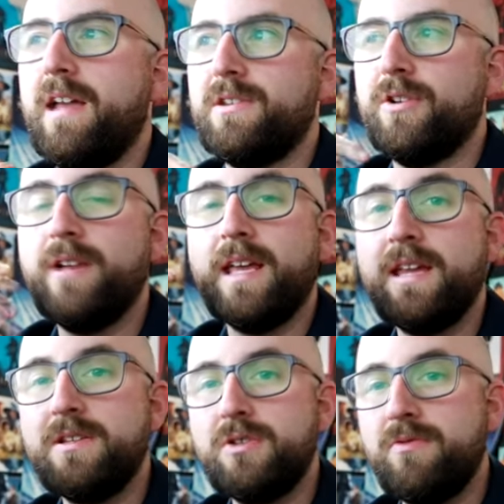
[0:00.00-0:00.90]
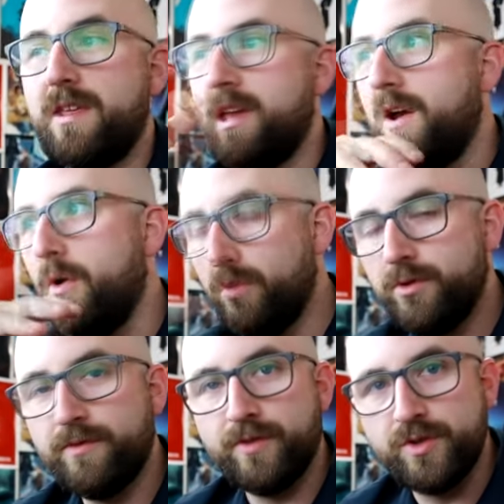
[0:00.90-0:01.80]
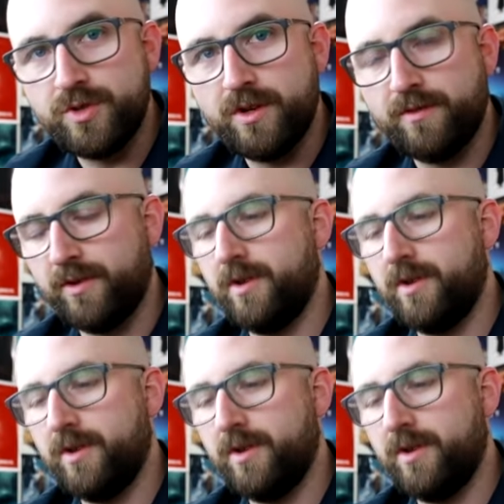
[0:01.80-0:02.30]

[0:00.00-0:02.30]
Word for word: and turning into the older version of